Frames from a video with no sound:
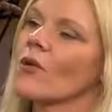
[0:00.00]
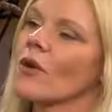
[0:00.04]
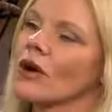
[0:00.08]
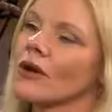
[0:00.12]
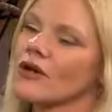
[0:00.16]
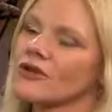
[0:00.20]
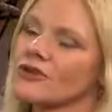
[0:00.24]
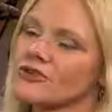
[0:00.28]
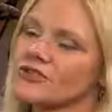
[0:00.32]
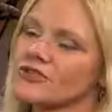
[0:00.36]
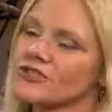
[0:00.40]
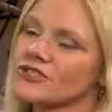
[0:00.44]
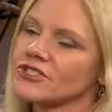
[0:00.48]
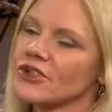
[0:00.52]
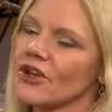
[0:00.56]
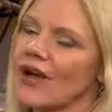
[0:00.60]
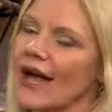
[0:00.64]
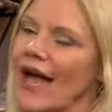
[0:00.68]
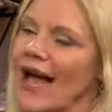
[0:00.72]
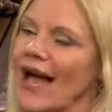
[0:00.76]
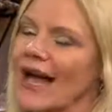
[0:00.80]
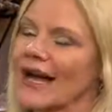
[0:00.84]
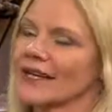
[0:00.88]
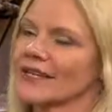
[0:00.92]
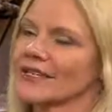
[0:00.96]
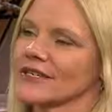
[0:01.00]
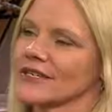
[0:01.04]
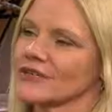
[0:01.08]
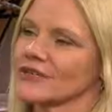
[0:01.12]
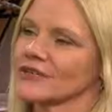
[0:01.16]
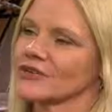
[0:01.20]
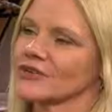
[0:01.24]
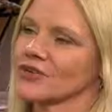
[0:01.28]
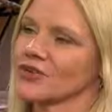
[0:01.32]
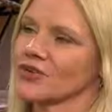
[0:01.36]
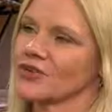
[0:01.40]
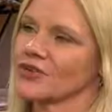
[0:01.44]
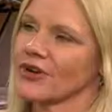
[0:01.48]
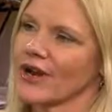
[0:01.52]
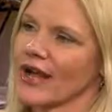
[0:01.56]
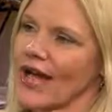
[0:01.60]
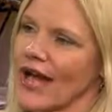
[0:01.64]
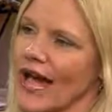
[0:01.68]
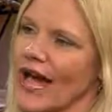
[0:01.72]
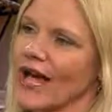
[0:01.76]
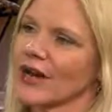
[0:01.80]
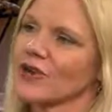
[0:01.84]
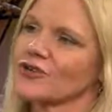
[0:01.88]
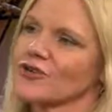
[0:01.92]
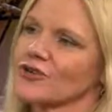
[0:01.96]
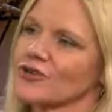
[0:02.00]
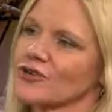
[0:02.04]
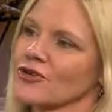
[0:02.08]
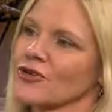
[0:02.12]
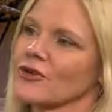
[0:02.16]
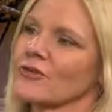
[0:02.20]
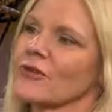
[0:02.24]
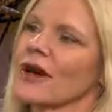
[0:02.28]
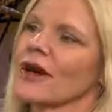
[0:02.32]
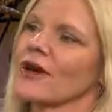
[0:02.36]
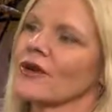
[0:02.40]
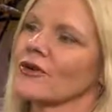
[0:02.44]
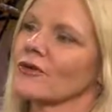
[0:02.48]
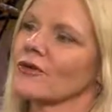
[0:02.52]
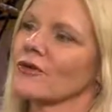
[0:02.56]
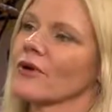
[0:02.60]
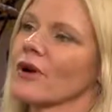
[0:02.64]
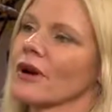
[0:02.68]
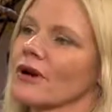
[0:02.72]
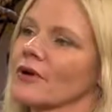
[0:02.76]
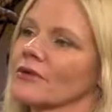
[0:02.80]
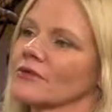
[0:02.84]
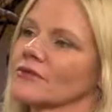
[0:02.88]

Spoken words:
Well, you're still acting, so you're an actor no matter what.